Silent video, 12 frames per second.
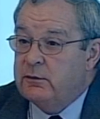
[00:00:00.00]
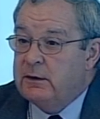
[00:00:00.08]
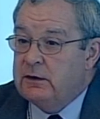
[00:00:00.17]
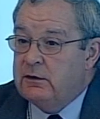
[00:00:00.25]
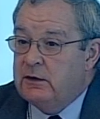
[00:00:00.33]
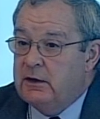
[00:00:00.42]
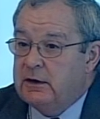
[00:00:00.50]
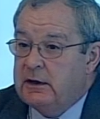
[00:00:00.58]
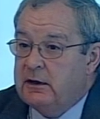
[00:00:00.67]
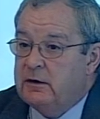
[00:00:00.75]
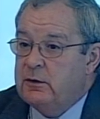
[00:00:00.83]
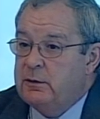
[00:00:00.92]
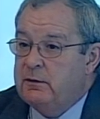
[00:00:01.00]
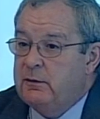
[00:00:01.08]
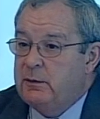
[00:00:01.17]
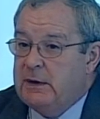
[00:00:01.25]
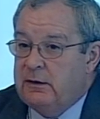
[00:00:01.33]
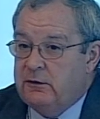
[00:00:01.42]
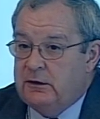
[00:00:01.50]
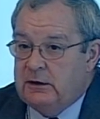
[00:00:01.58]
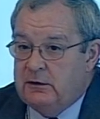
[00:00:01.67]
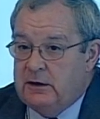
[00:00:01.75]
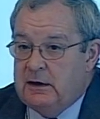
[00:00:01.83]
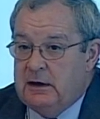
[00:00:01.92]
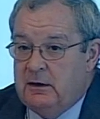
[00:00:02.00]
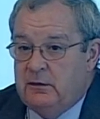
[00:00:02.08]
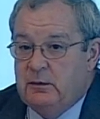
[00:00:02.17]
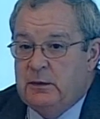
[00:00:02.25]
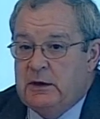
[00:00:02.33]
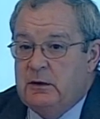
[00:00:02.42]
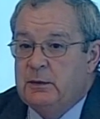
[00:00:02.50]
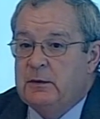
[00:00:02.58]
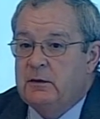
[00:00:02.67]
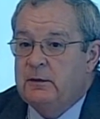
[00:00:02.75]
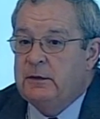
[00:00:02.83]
with a target group of about 60,000 people.